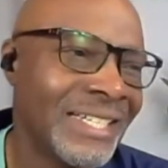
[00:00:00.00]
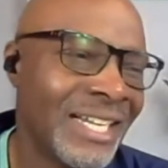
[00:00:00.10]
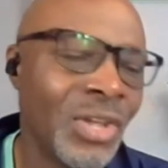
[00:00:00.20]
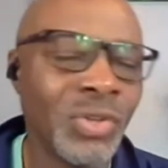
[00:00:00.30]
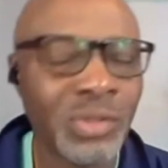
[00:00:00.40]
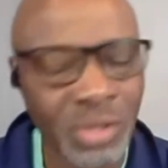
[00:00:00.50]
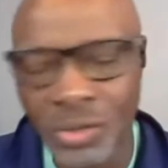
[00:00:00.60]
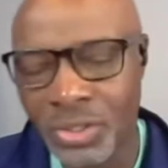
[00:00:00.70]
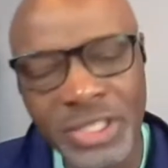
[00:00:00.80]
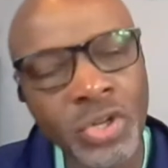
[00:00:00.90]
and
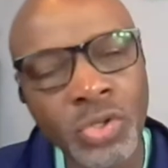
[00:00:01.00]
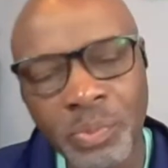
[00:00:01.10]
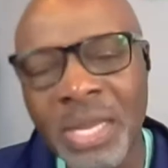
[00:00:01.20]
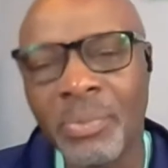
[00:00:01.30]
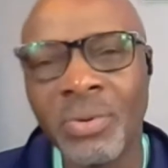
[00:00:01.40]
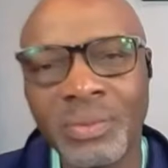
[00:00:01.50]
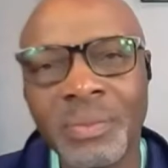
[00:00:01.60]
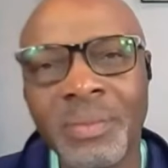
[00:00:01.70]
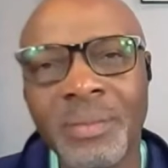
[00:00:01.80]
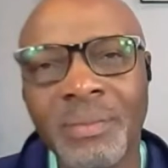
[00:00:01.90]
those people
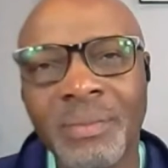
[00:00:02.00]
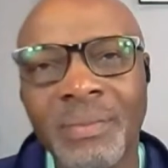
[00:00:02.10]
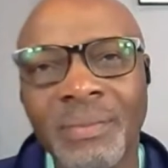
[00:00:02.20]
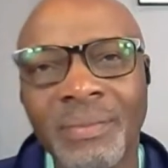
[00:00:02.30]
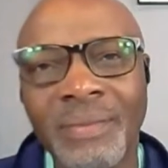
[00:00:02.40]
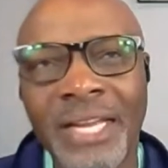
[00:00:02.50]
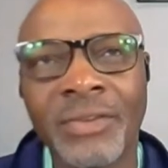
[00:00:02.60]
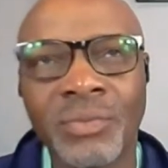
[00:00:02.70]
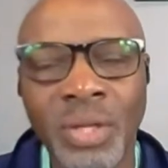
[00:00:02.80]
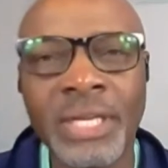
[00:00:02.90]
that
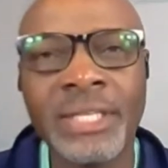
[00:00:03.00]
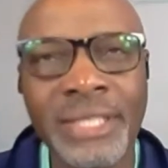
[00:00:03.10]
can really